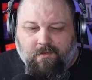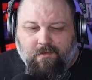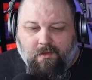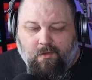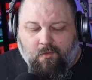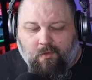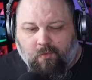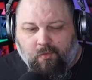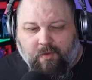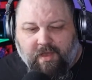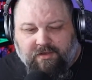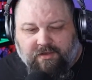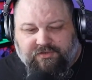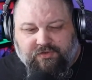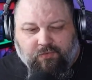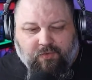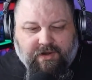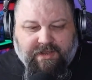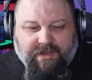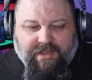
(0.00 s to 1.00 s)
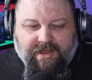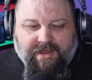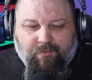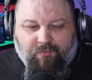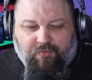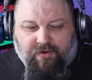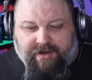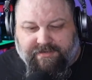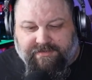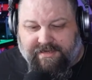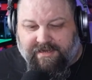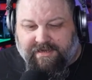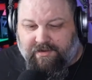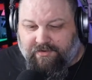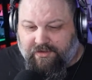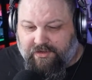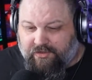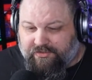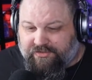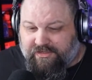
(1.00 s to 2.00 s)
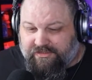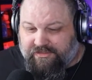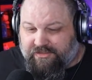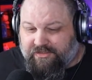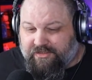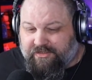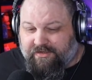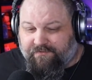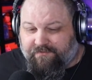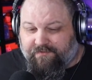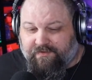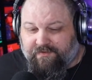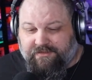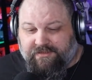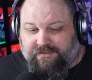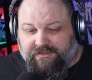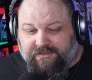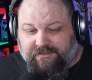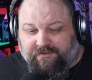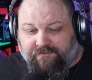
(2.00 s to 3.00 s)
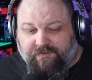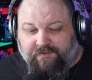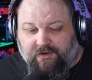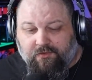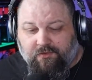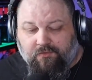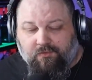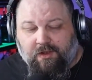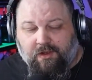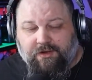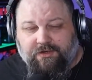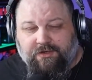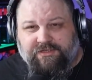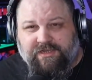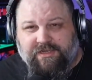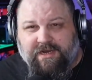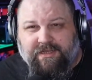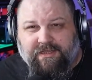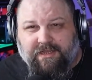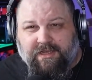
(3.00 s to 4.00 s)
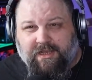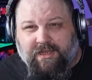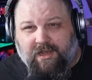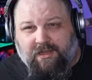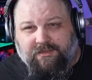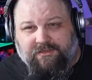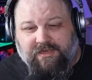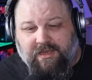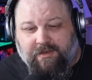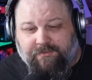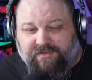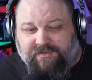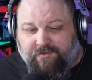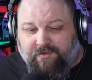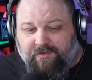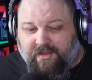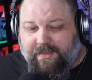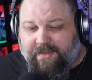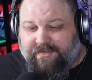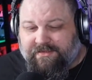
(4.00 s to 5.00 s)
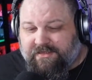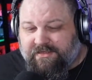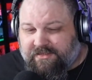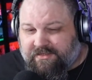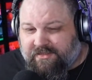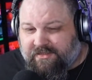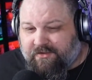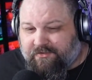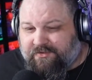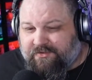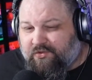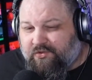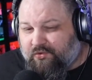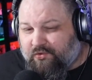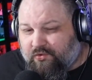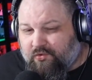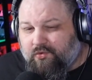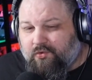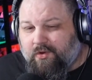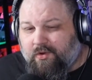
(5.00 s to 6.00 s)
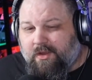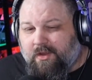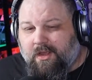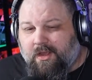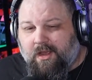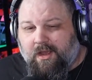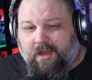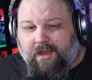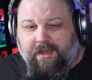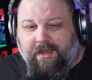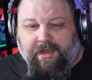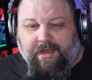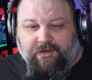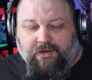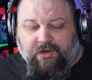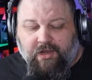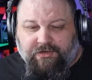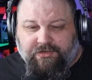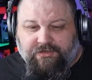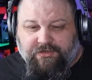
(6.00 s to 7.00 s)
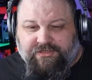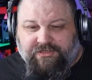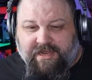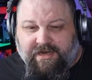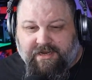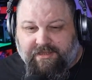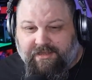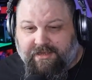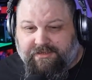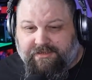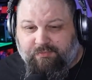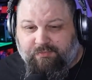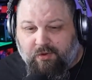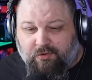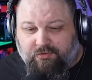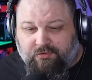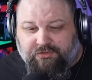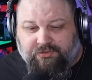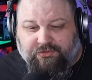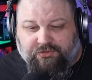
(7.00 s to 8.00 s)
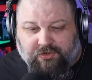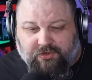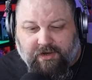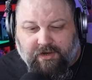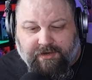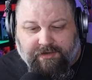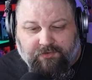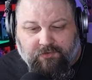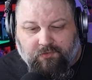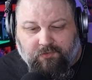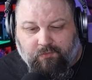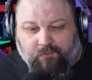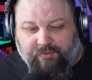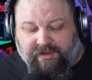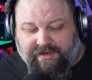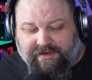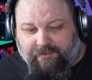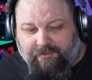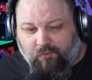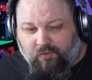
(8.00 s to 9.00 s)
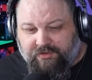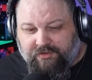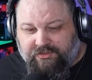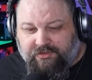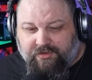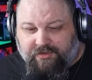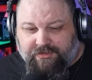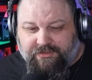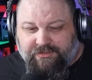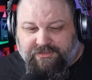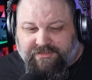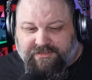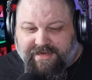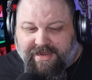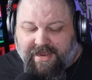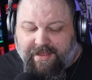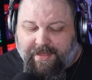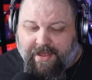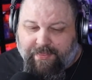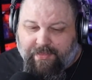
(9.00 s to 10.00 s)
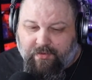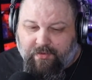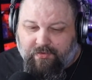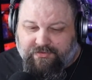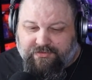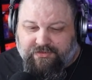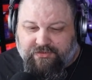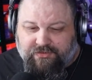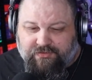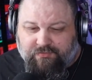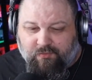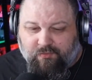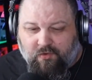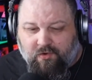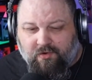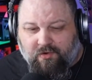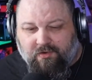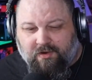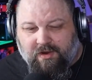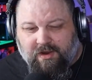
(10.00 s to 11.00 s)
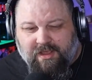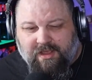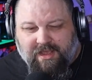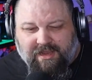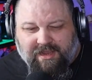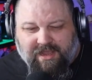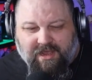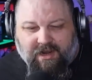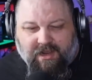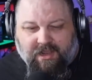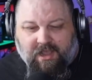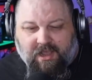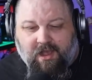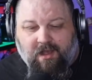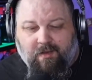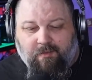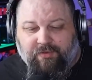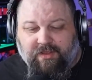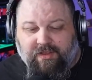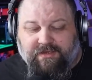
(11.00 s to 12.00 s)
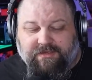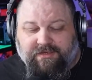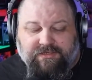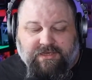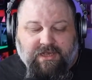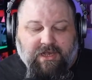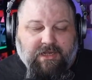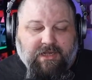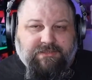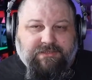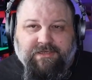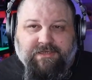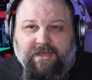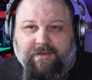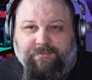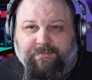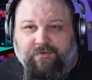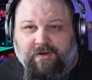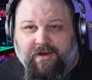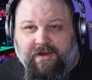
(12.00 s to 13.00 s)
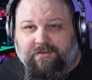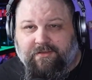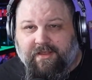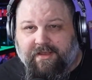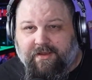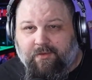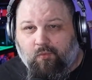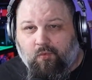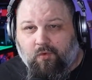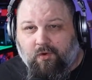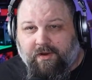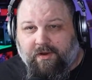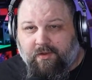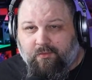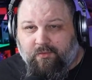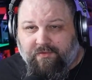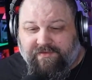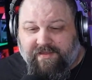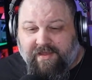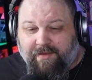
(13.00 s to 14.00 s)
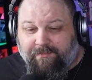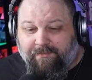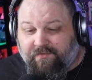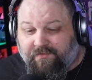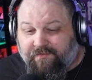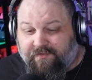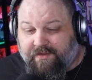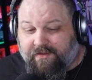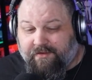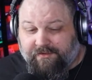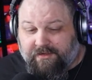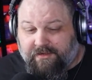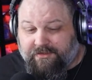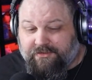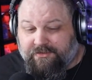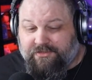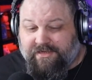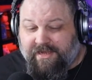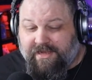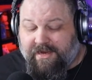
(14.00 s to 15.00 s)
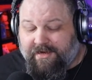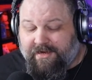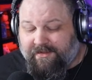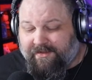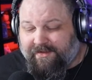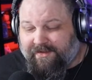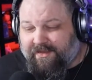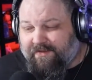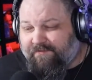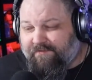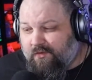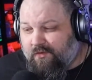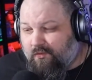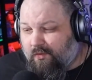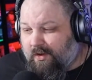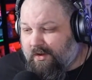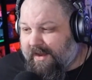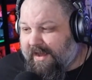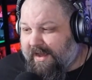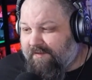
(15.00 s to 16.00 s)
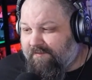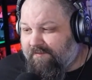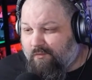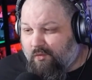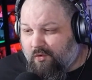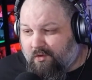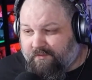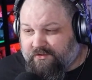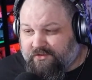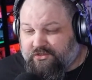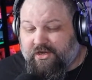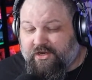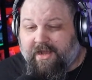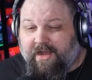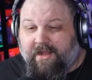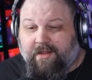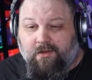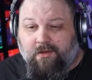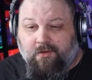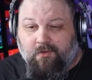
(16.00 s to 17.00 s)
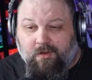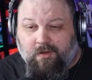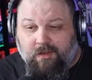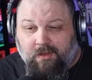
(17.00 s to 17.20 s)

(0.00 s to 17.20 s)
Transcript: Well, we also want to kind of break down, such the differences of, understanding the concepts. And this is still through understanding the exposure triangle. But once you understand that, there's more kind of complex concepts, right? Like working with depth of field, understanding like if you want to have more of a shallow